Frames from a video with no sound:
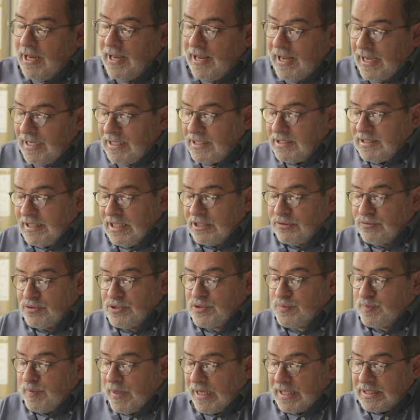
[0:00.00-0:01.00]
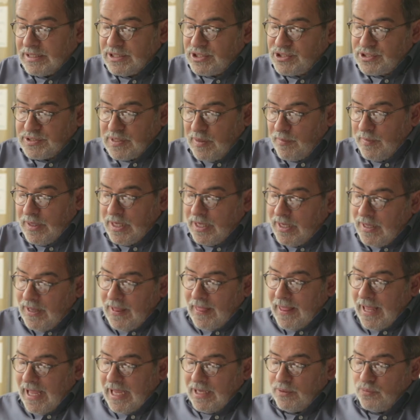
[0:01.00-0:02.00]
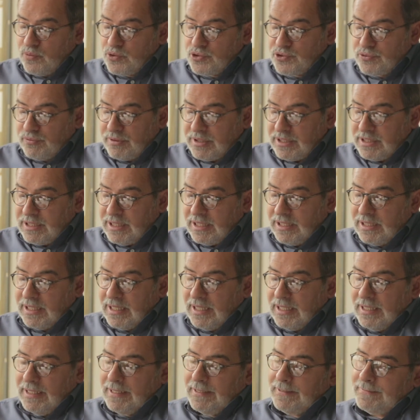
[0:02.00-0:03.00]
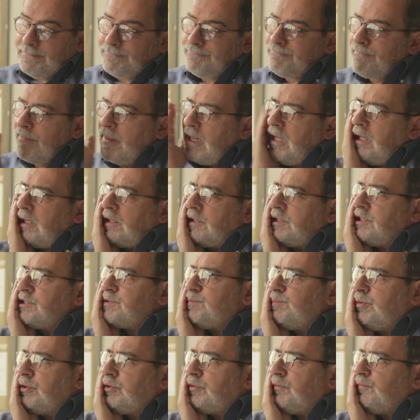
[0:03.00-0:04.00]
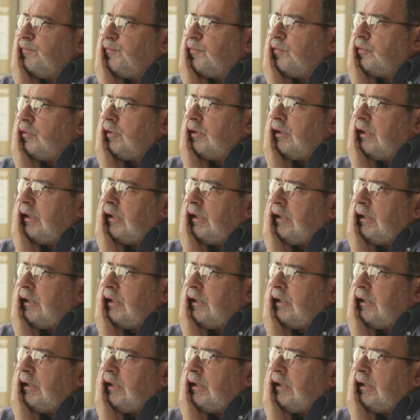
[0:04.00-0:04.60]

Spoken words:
And in that respect, this summer I was reading this beautiful